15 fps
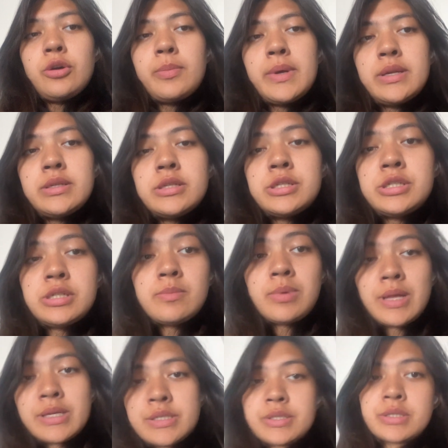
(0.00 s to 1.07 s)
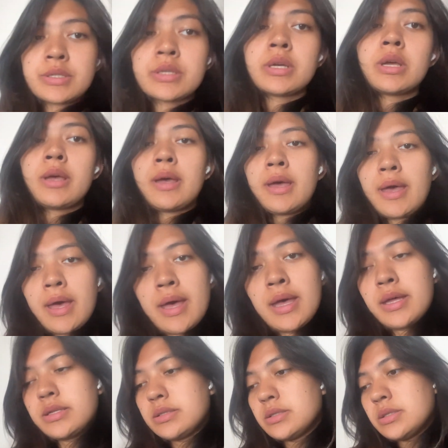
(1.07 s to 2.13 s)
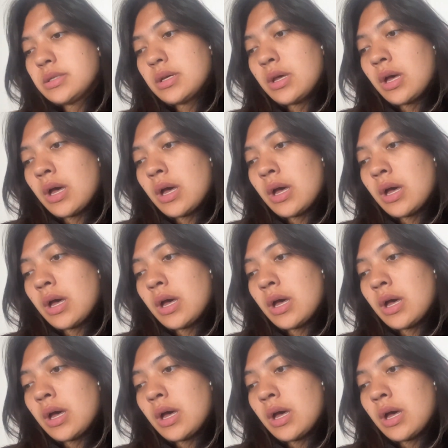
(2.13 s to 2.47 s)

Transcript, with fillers: man, is Sheep Blaster and